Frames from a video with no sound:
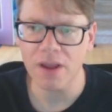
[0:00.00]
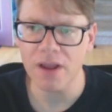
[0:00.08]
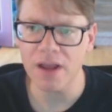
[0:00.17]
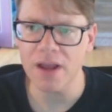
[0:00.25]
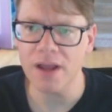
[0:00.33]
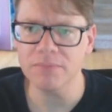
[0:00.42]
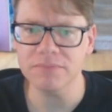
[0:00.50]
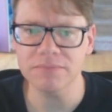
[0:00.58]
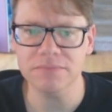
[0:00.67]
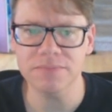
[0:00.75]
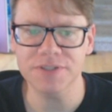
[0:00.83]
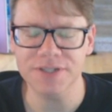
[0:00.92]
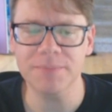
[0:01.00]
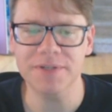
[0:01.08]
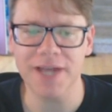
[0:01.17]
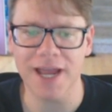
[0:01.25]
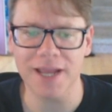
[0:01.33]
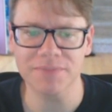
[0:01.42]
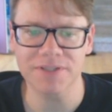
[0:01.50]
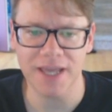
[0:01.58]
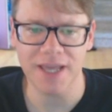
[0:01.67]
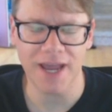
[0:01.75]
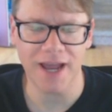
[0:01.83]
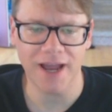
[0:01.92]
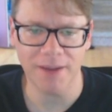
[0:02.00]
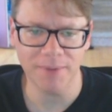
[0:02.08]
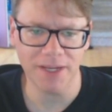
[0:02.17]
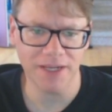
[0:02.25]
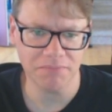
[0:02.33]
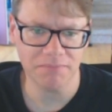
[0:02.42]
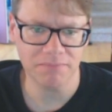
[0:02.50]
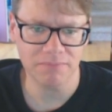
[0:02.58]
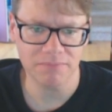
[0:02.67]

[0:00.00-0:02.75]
Um, sometimes, yeah. I mean,